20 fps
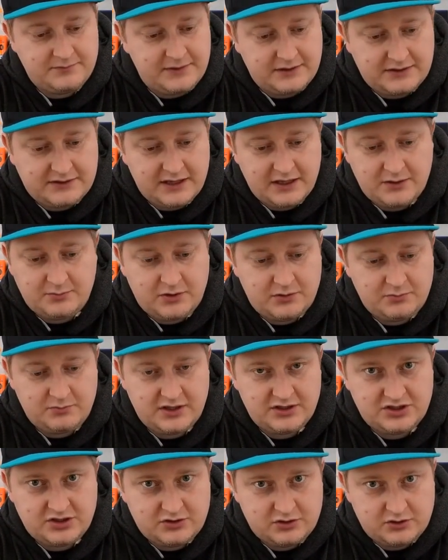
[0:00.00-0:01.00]
It's like with
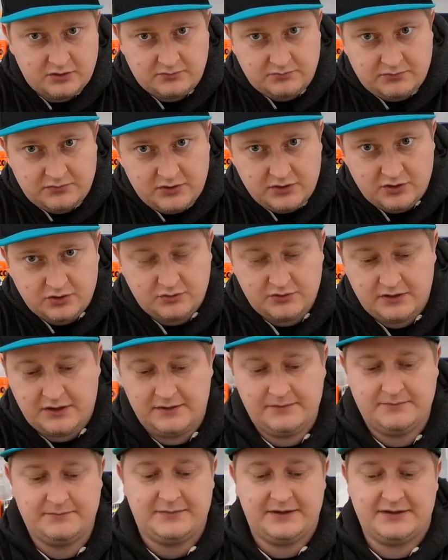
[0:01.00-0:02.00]
regular clothing.